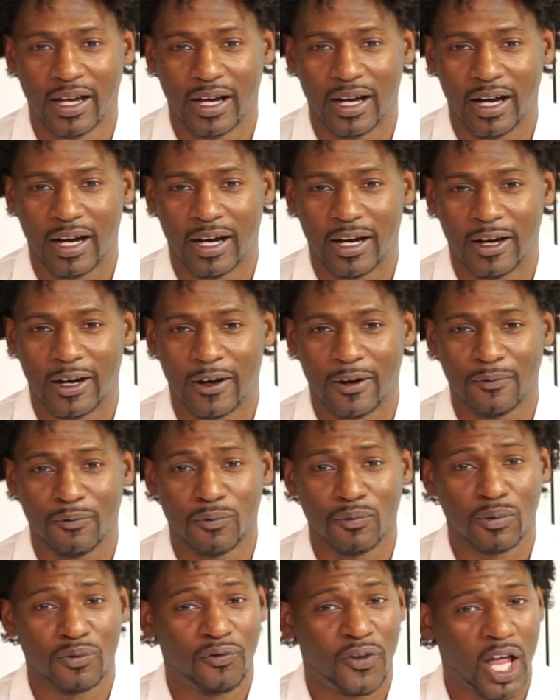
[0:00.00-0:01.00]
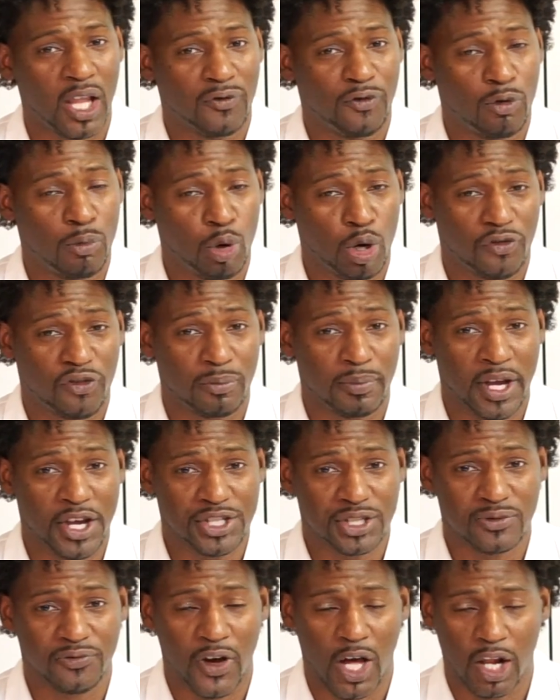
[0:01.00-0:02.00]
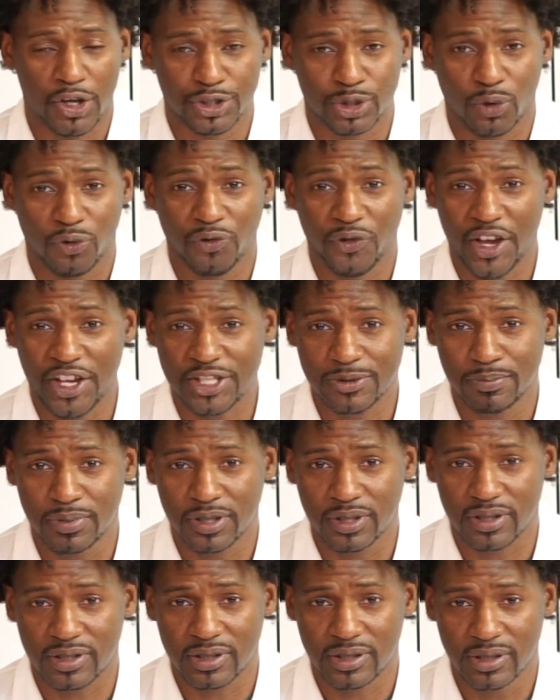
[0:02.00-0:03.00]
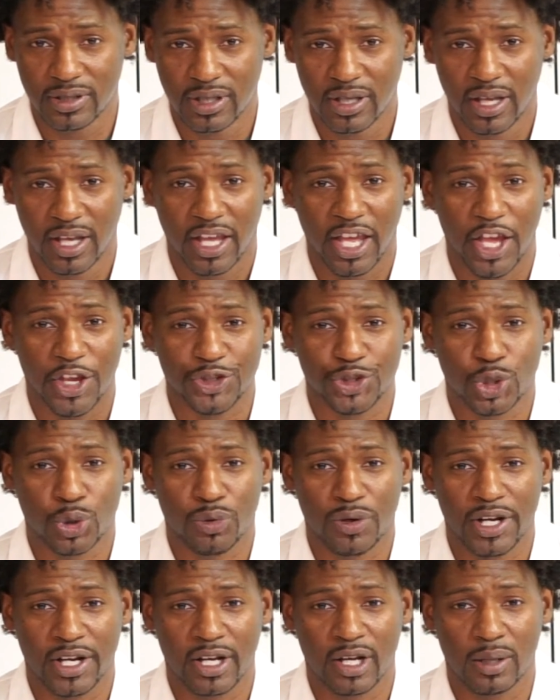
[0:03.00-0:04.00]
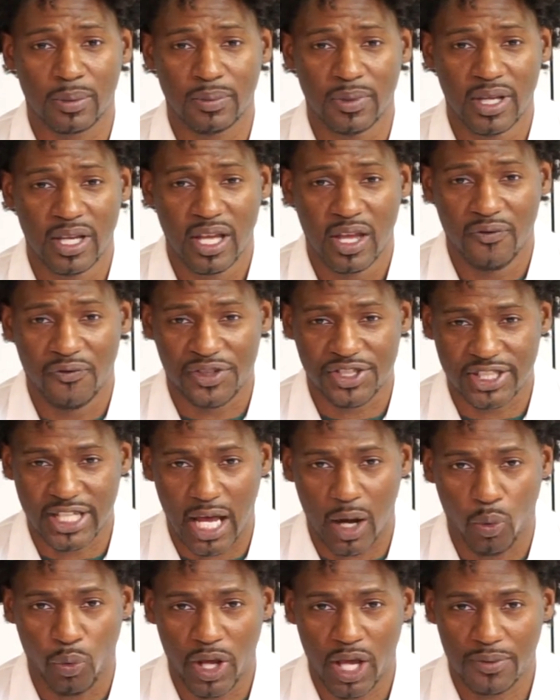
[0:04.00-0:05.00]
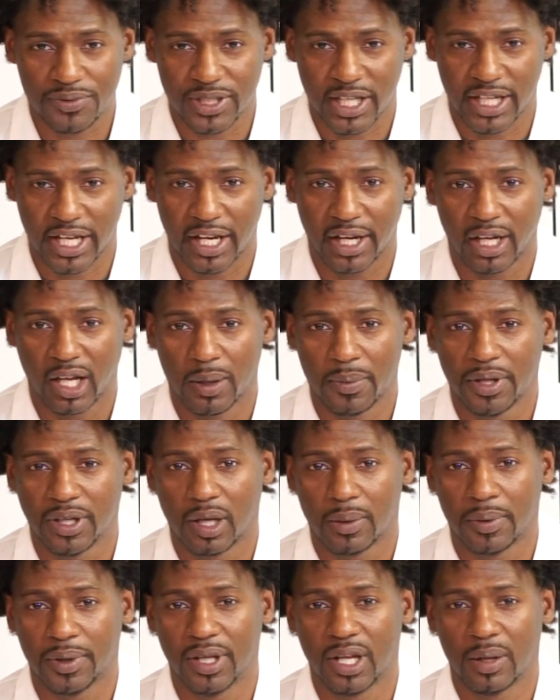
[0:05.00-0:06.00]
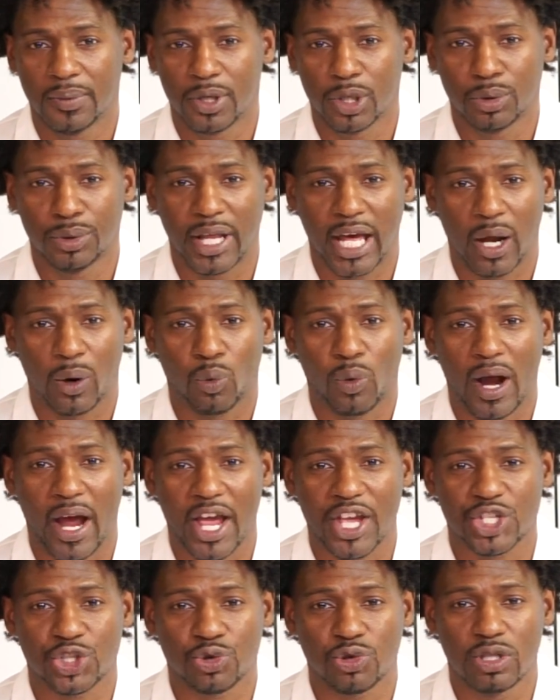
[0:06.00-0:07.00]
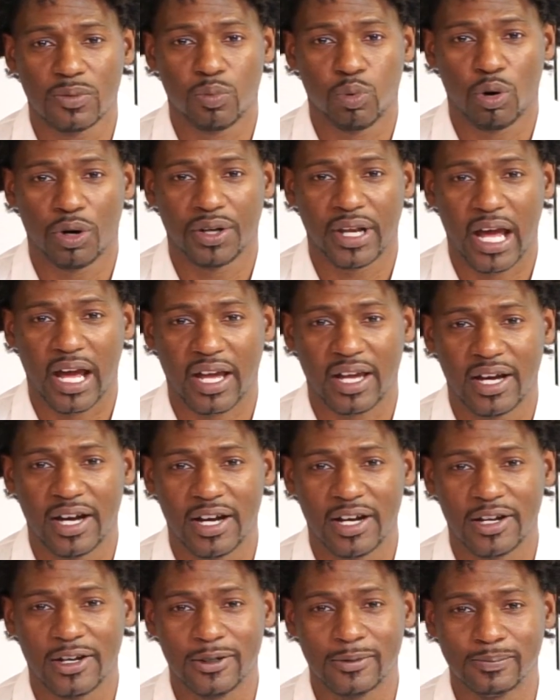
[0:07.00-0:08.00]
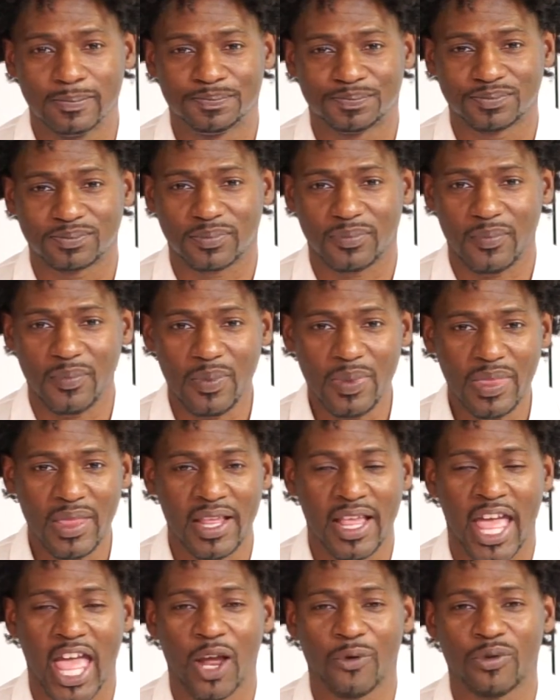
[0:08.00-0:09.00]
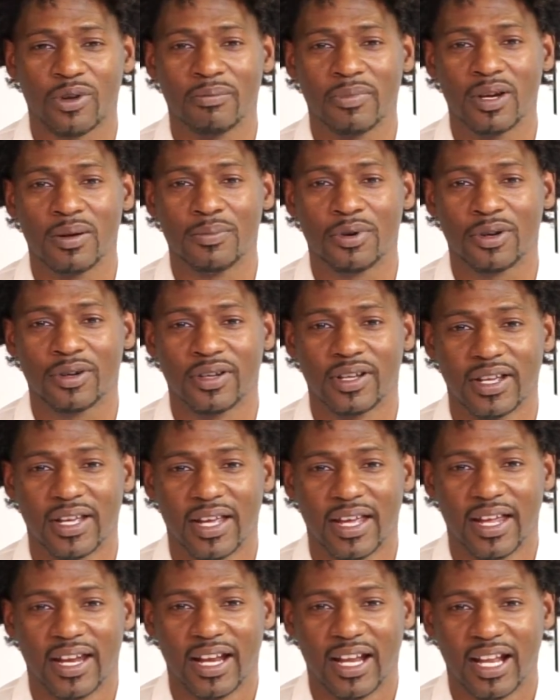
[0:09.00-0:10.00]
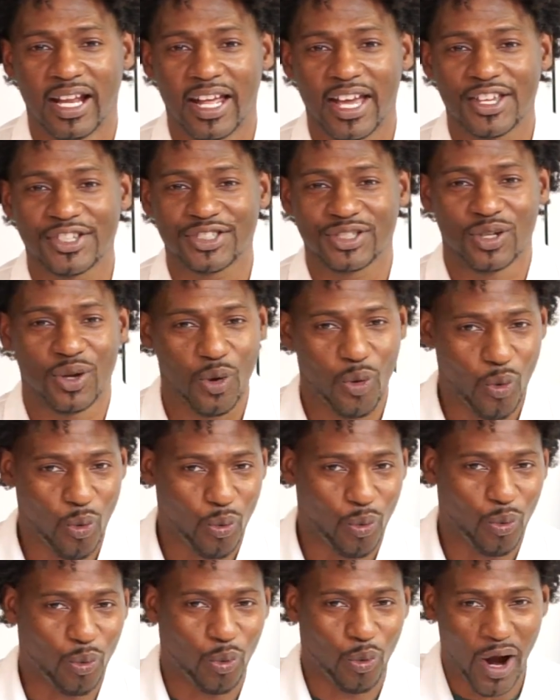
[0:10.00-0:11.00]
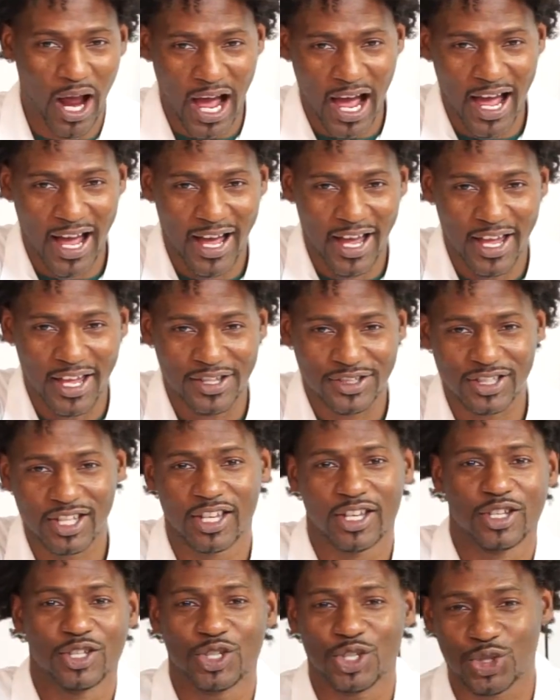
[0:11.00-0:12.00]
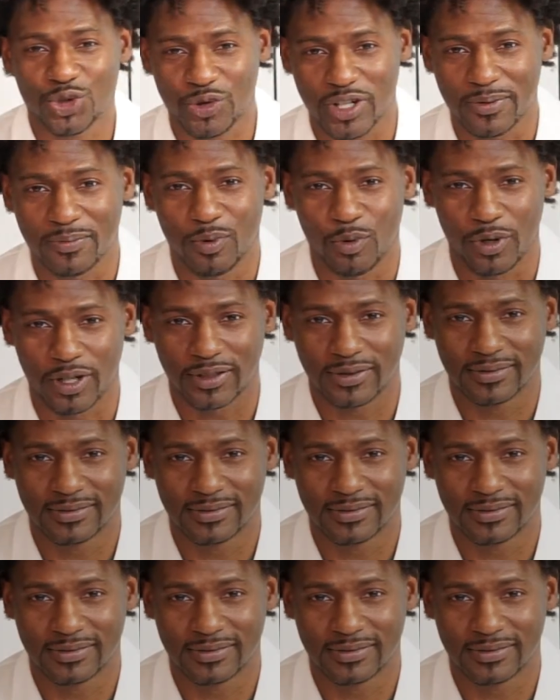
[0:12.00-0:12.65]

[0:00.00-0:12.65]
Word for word: Um, for more information, follow us on Facebook, Instagram, visit our website at www.riseshreveport.com. And remember, let's rise Shreveport.